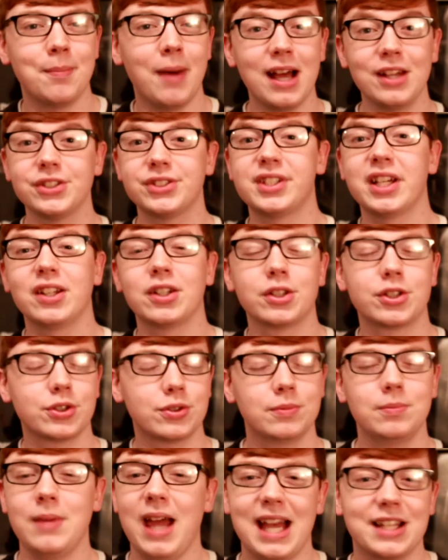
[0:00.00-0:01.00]
Miles Teller
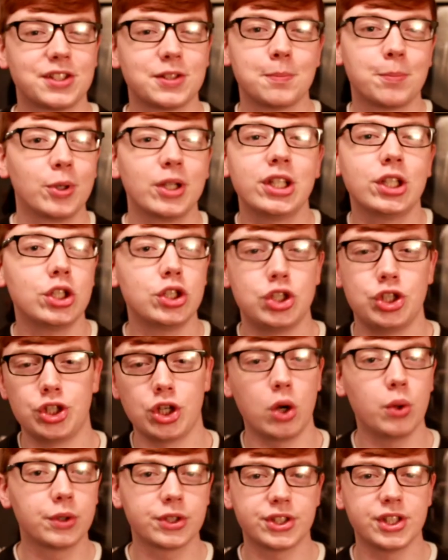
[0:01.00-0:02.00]
has some pretty good
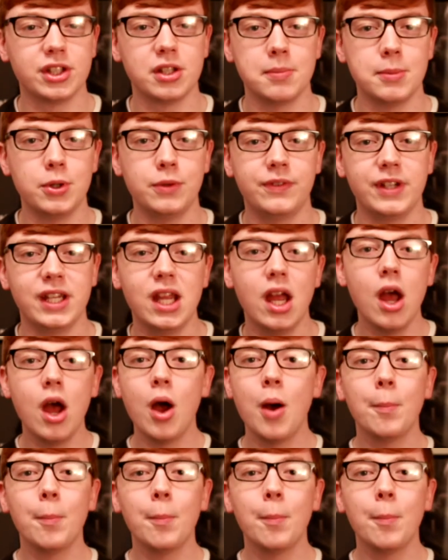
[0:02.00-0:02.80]
jokes in the movie,